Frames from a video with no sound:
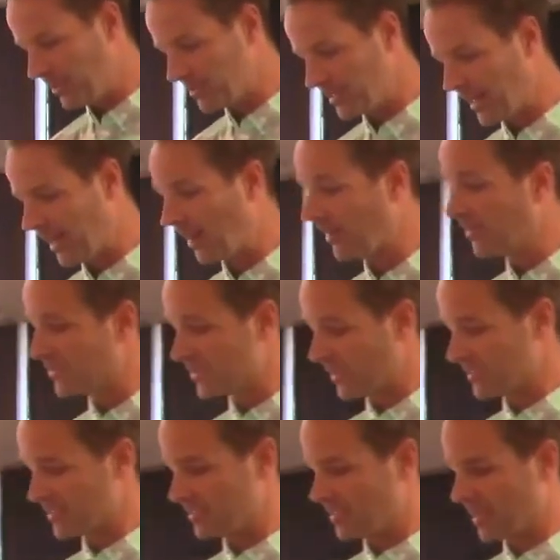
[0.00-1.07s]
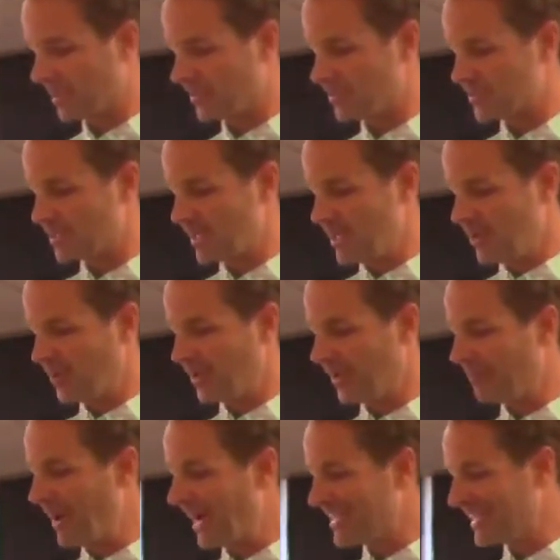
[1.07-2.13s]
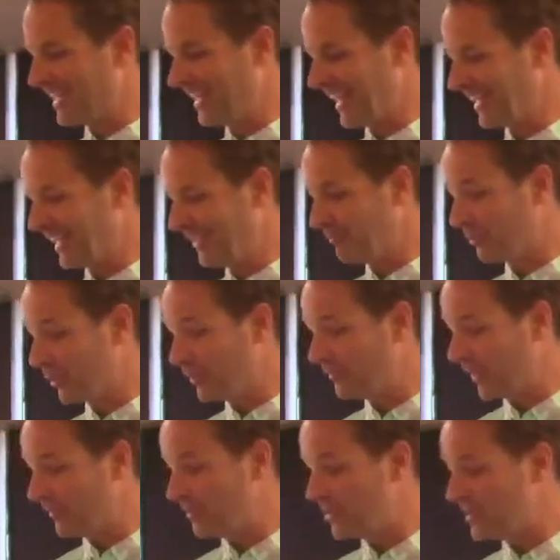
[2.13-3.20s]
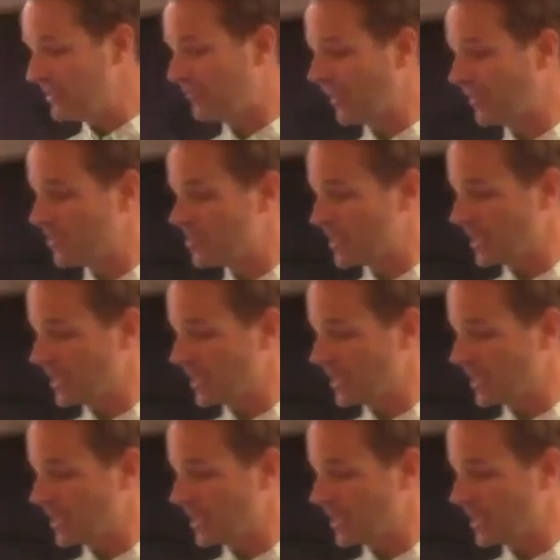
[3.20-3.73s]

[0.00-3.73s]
years and had other sons and daughters. When Arpachshad had lived 35 years, he fathered